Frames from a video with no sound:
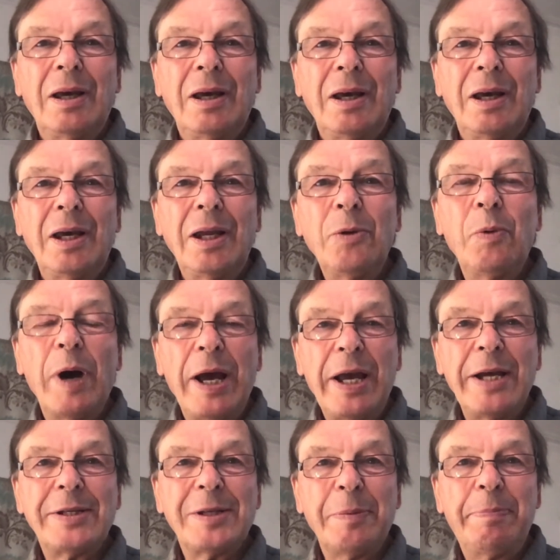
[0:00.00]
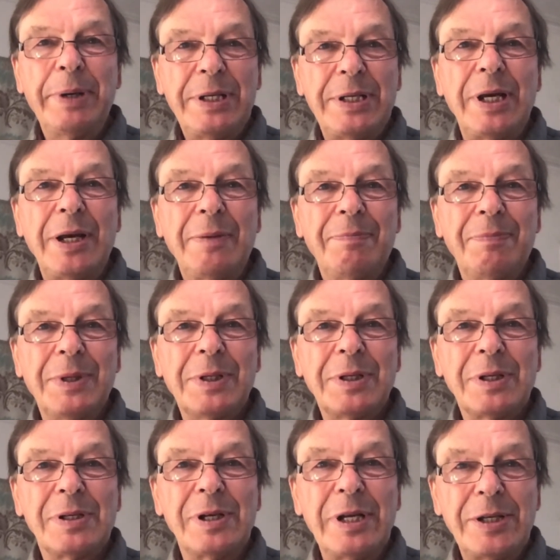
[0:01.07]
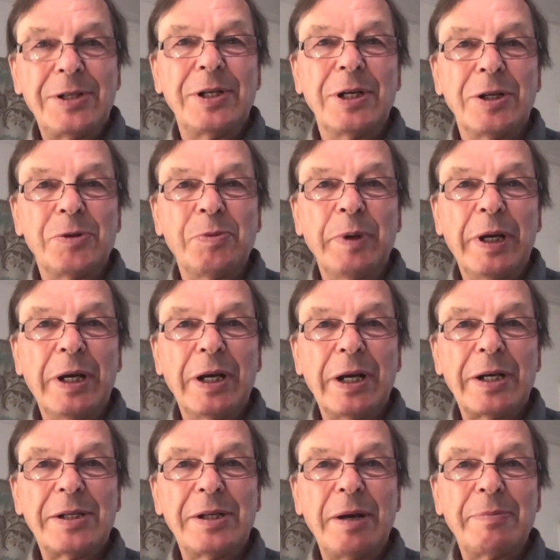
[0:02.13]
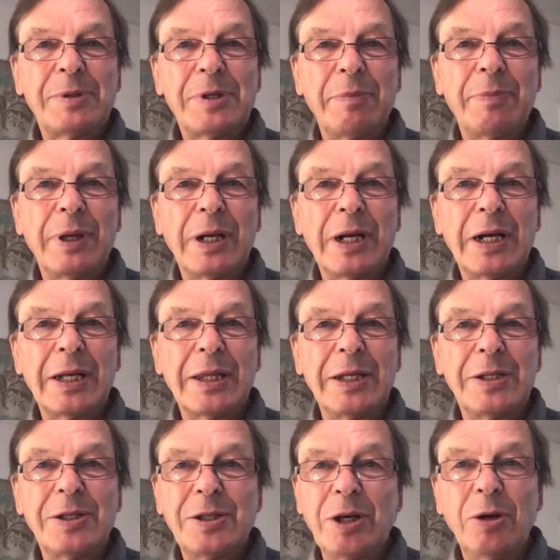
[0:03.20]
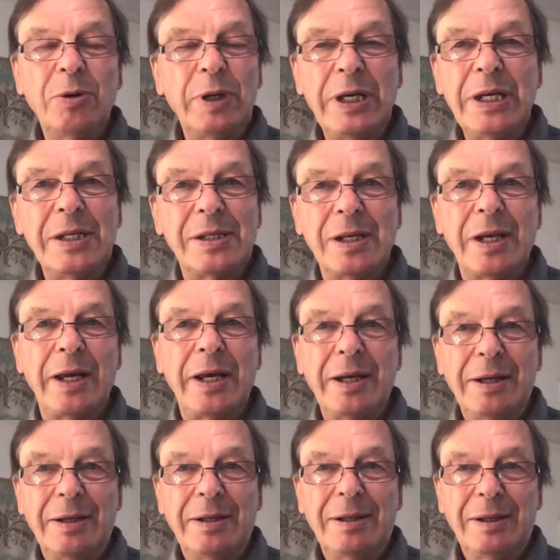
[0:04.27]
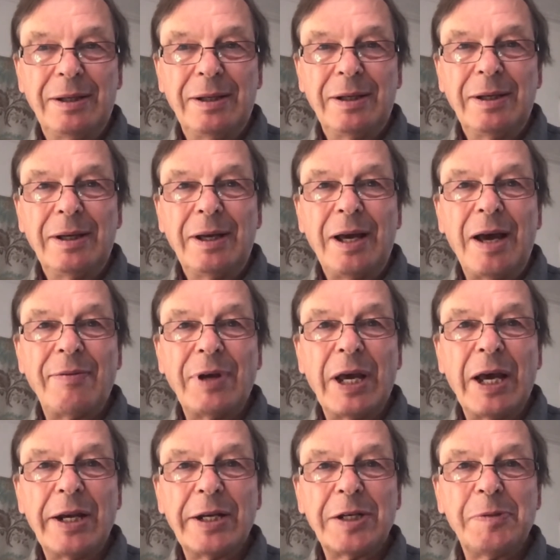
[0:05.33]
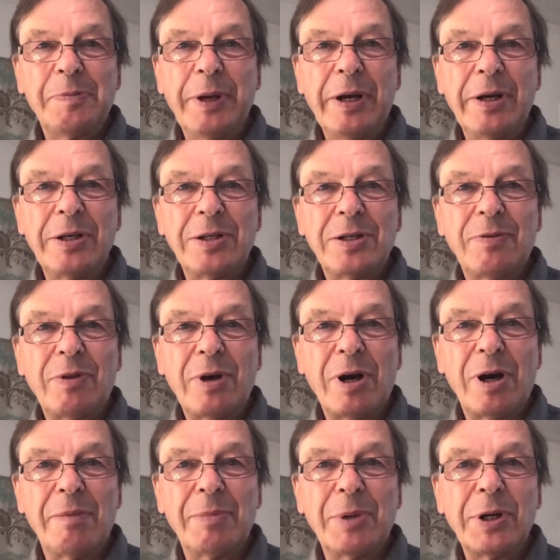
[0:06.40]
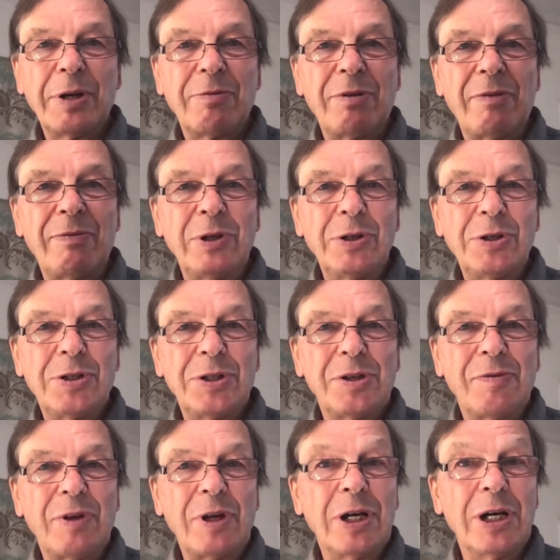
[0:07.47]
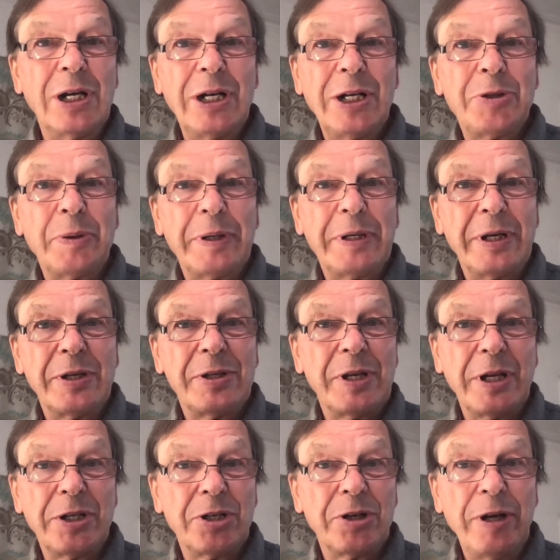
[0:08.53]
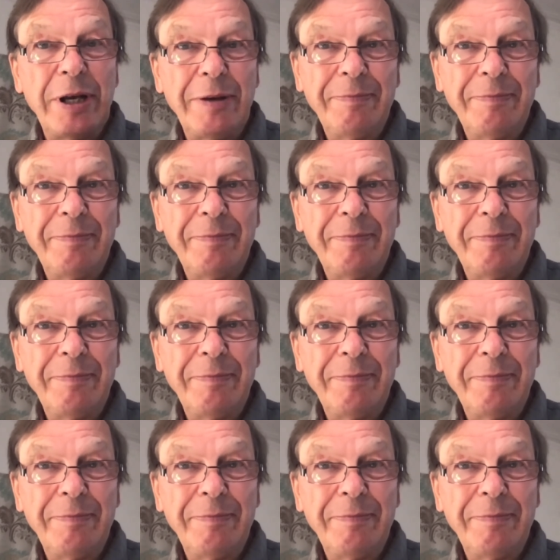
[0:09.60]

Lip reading: In a way, it's a pity that as listeners we can accept something like this so easily, having had experience of the harmonic revolutions of the early 20th century.